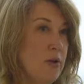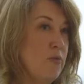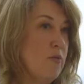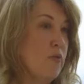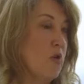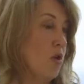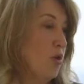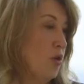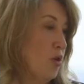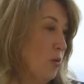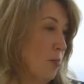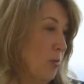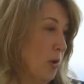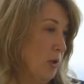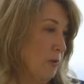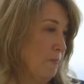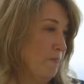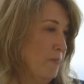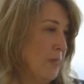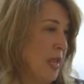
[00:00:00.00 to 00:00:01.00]
We've got a
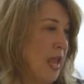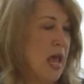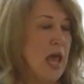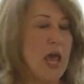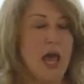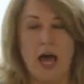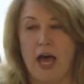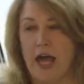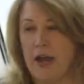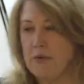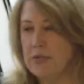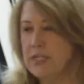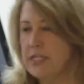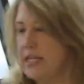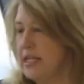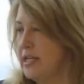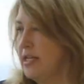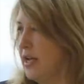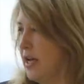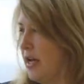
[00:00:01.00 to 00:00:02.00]
couple. I was
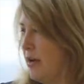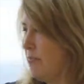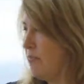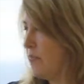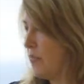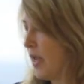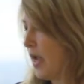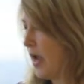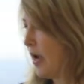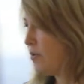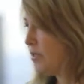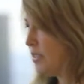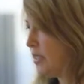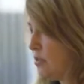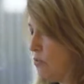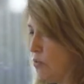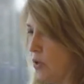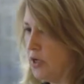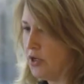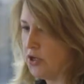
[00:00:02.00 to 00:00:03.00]
in
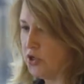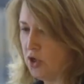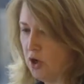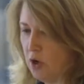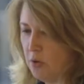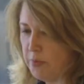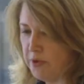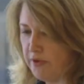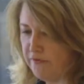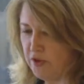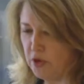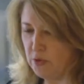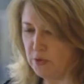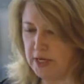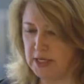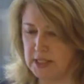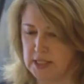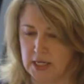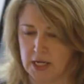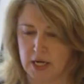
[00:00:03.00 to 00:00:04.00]
a workshop a few
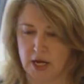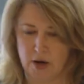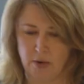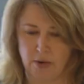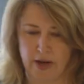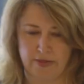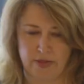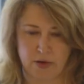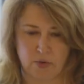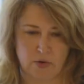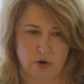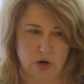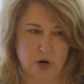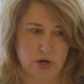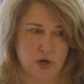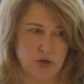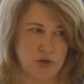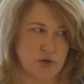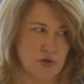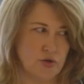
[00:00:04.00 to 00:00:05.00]
weeks ago and there were
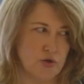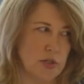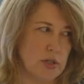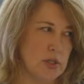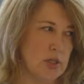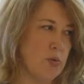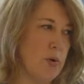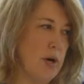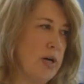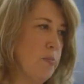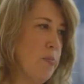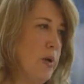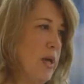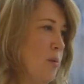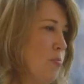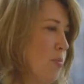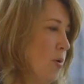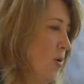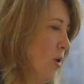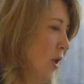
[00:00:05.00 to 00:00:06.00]
120
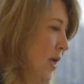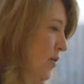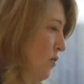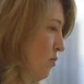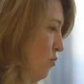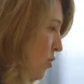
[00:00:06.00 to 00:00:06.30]
people in the